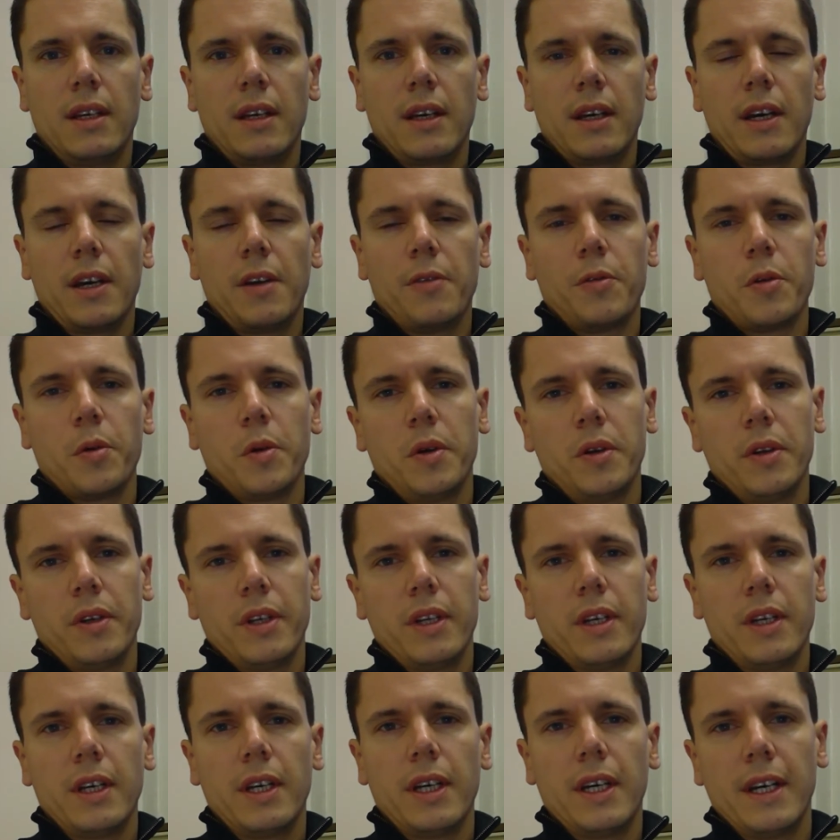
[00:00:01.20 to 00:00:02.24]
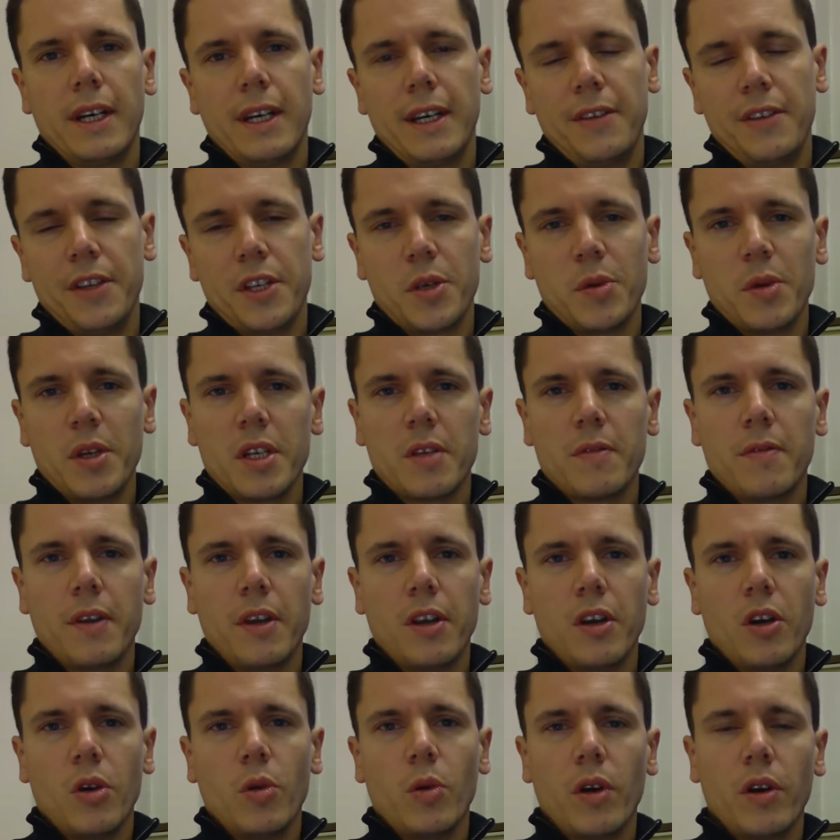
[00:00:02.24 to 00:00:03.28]
Hi everyone. In this week's
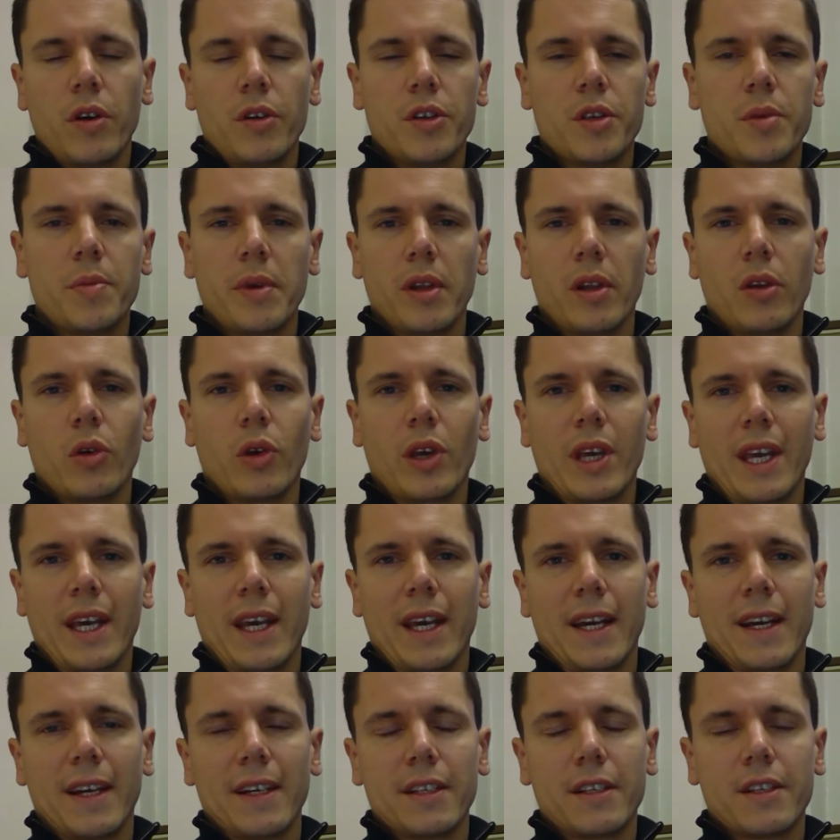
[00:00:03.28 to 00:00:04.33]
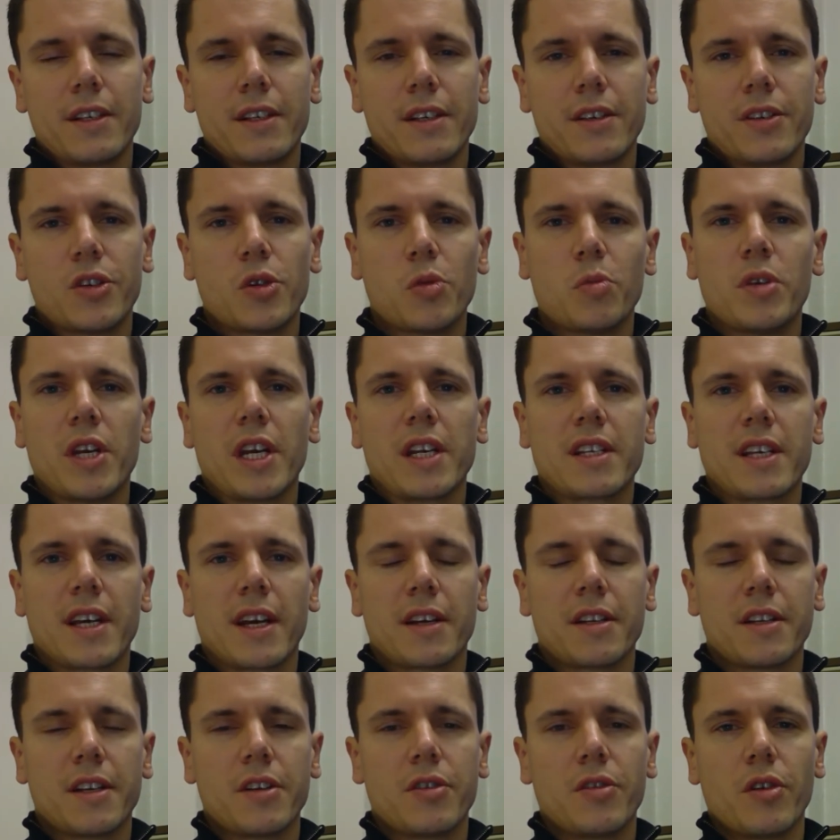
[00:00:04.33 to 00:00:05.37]
video, we're going to be looking at subject
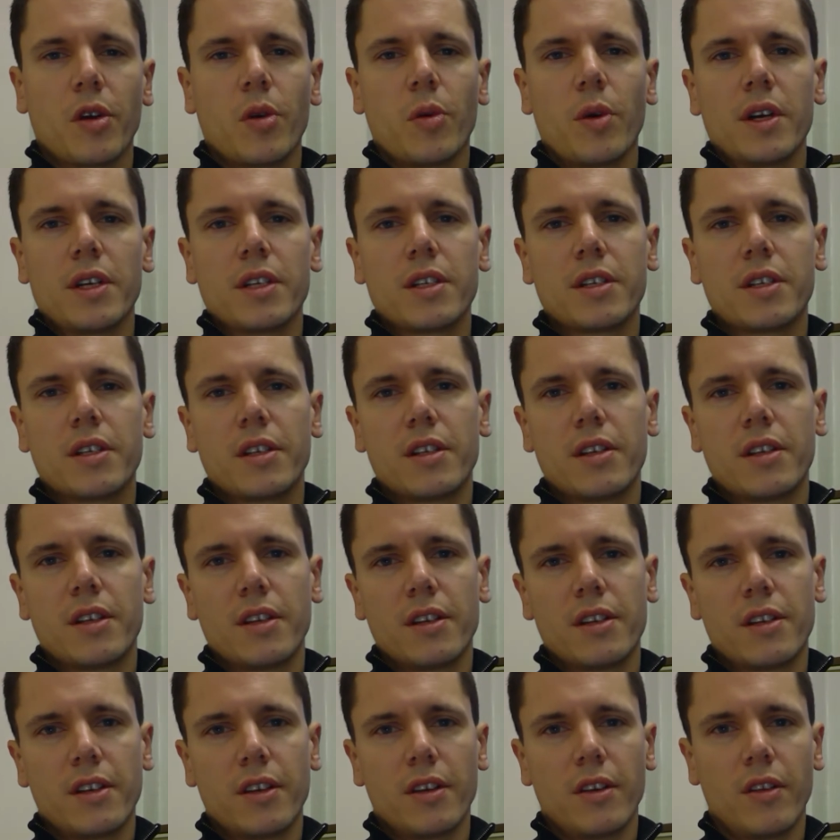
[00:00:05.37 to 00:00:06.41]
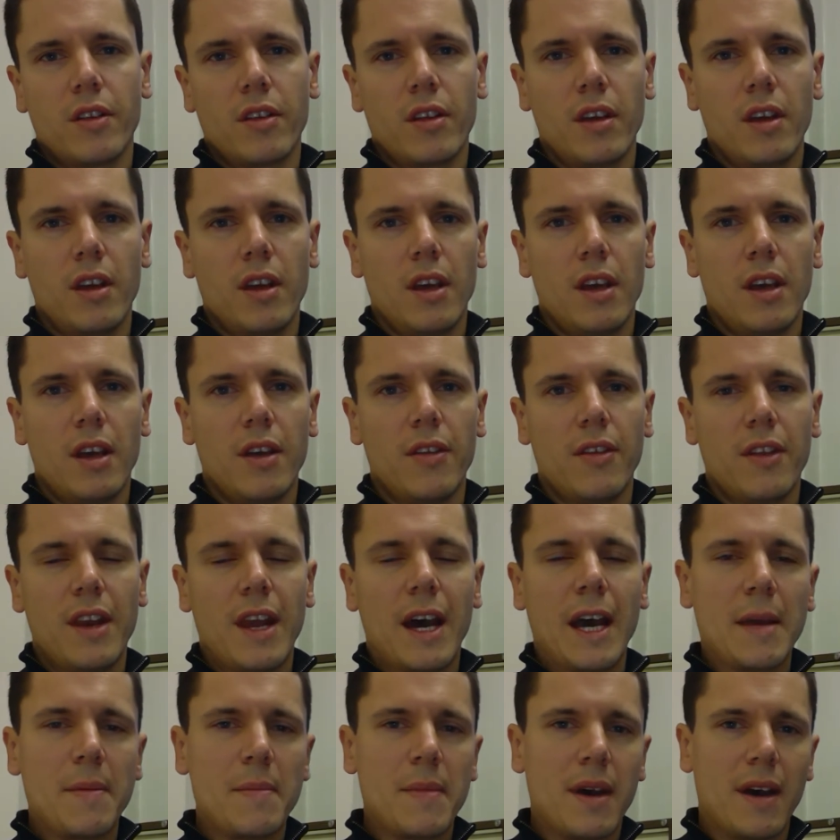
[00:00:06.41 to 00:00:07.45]
access requests. So the
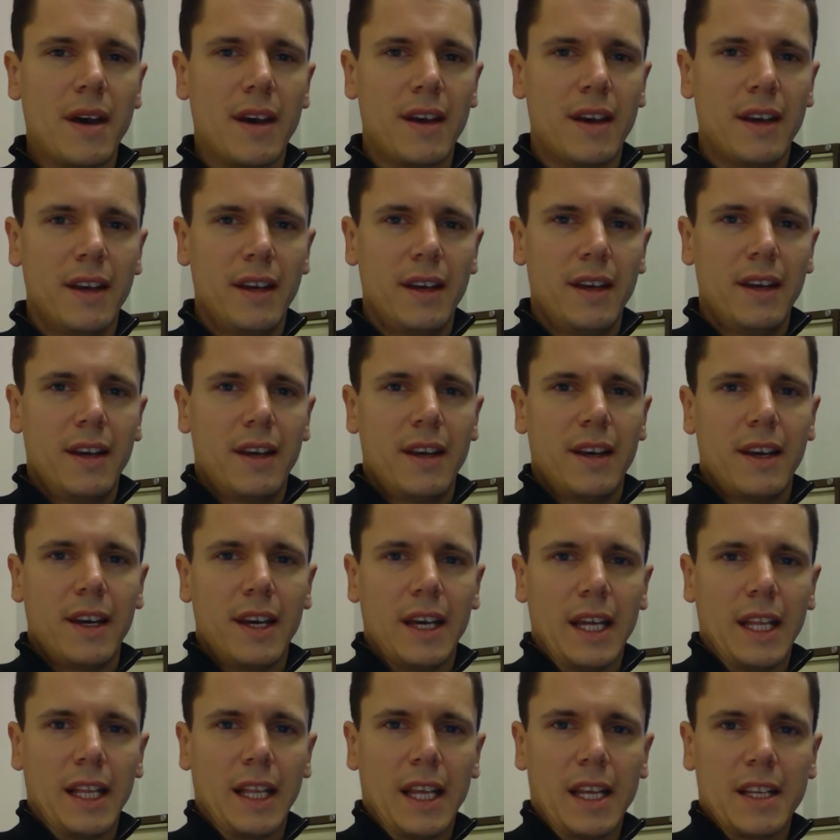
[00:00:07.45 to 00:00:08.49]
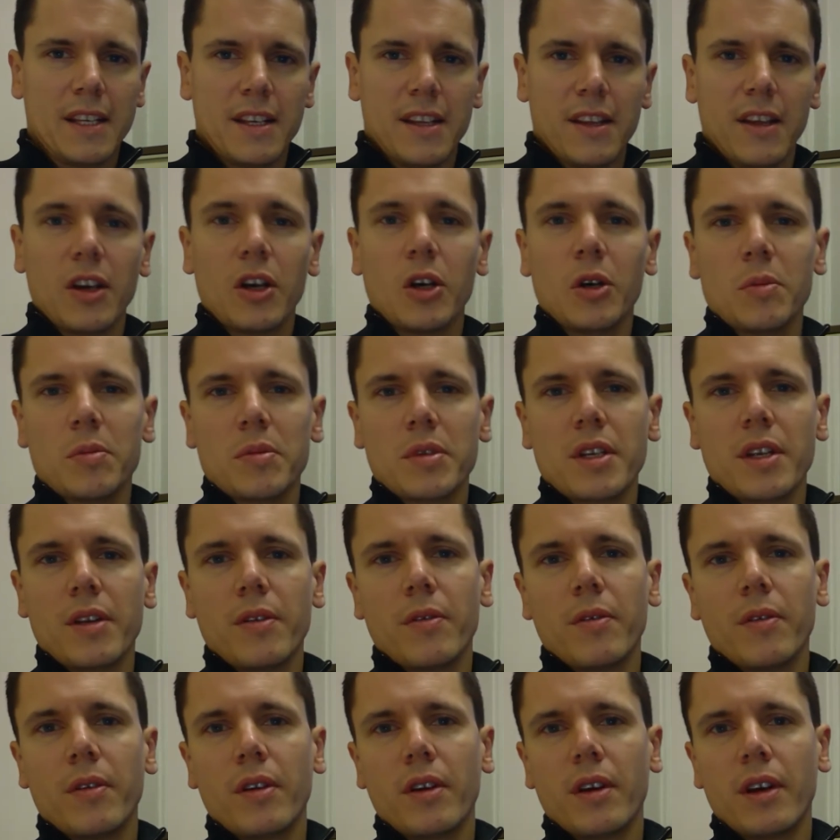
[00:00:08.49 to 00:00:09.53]
nightmare letter that comes
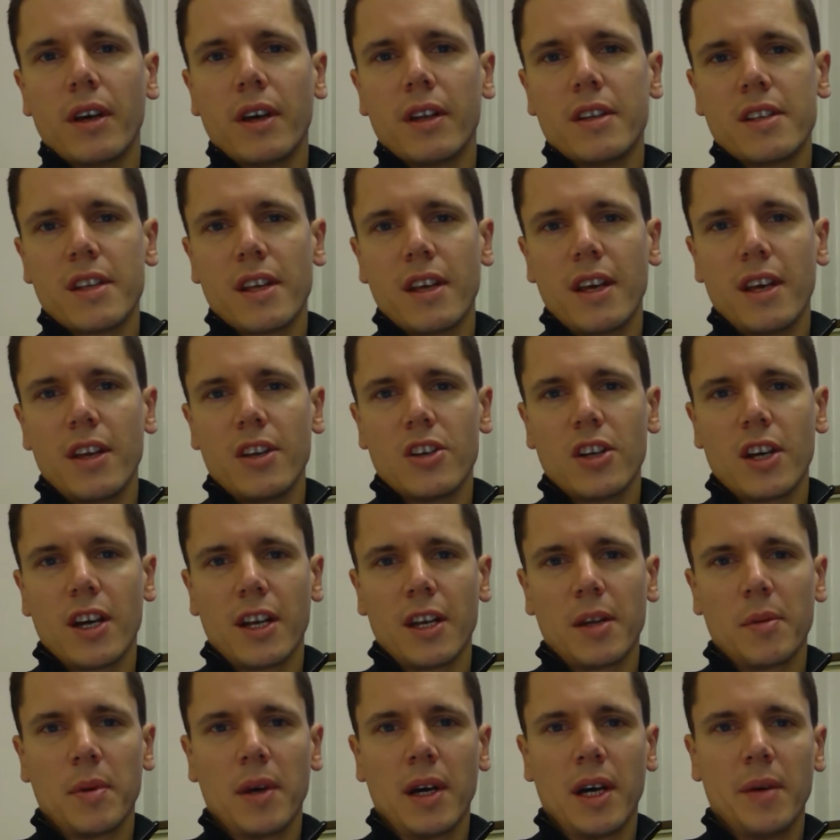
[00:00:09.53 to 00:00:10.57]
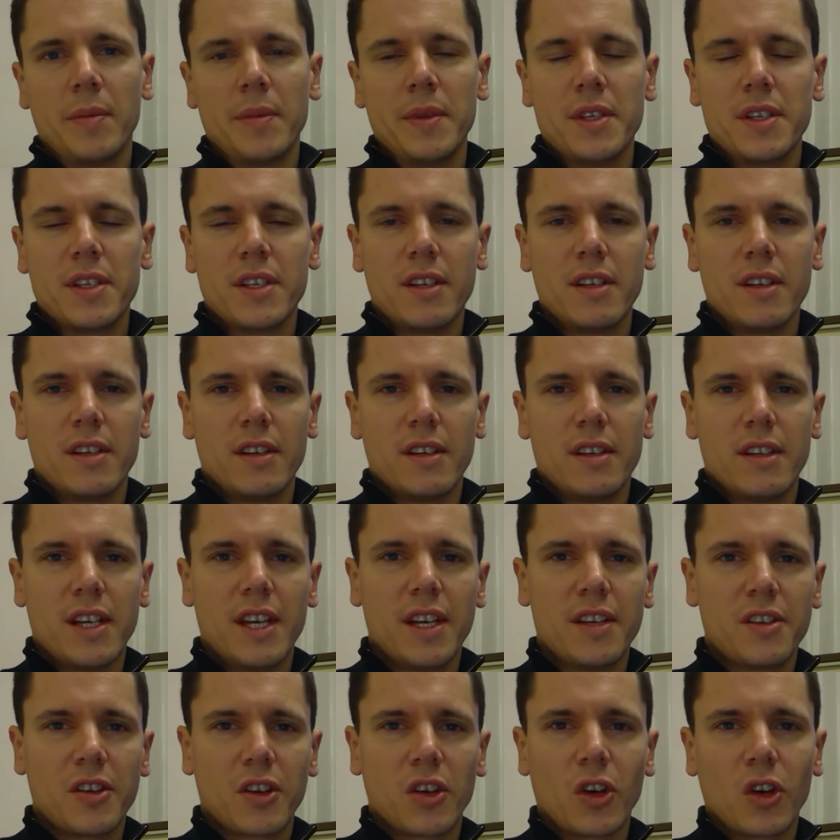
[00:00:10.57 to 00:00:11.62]
in to HR departments and
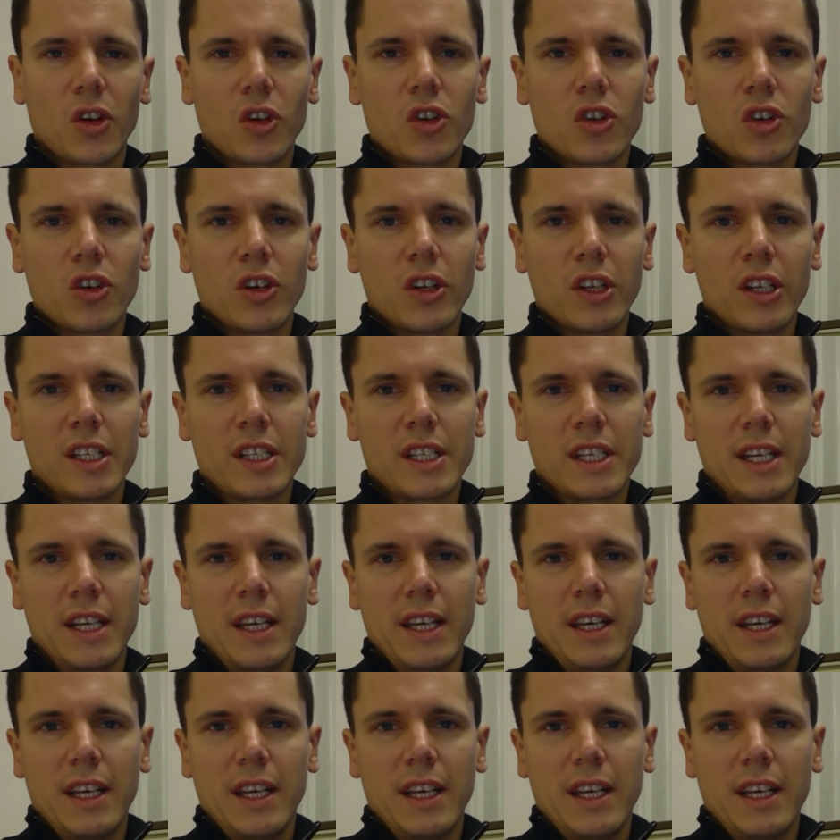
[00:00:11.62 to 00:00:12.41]
data controllers